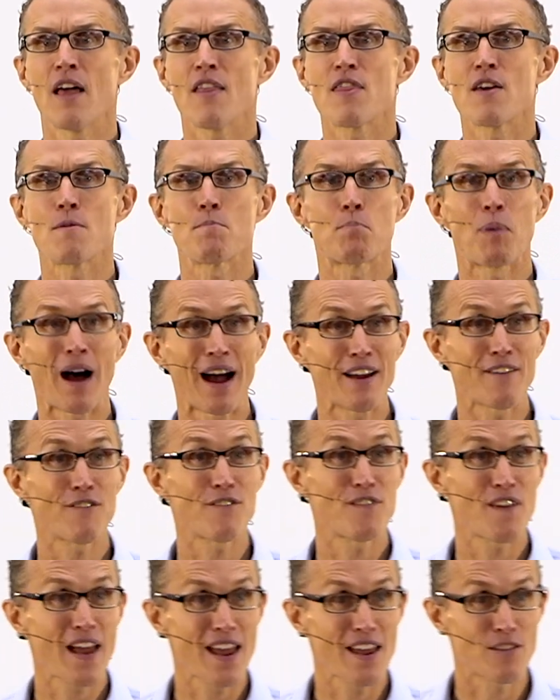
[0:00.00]
then by
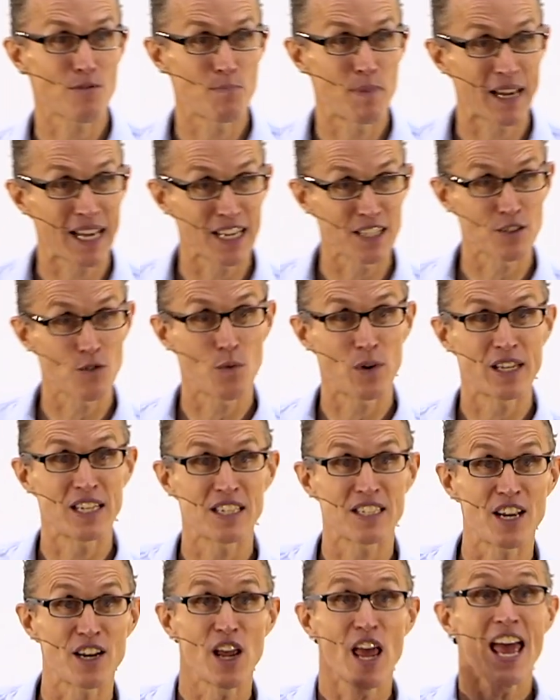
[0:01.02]
faith, because of what
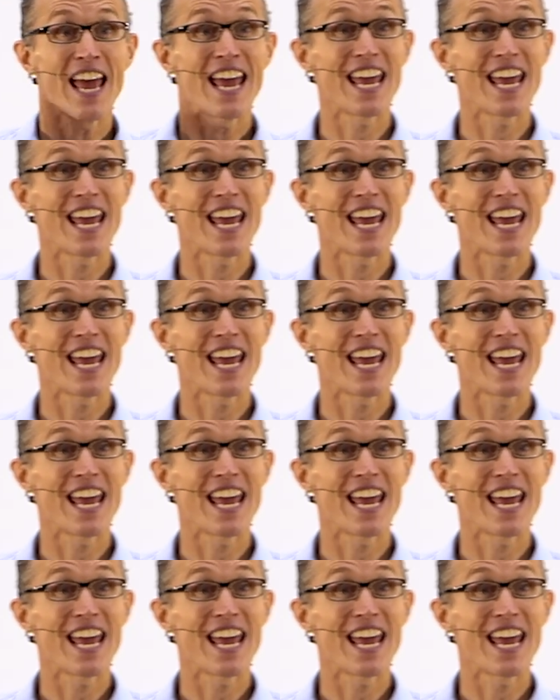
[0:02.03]
he's done,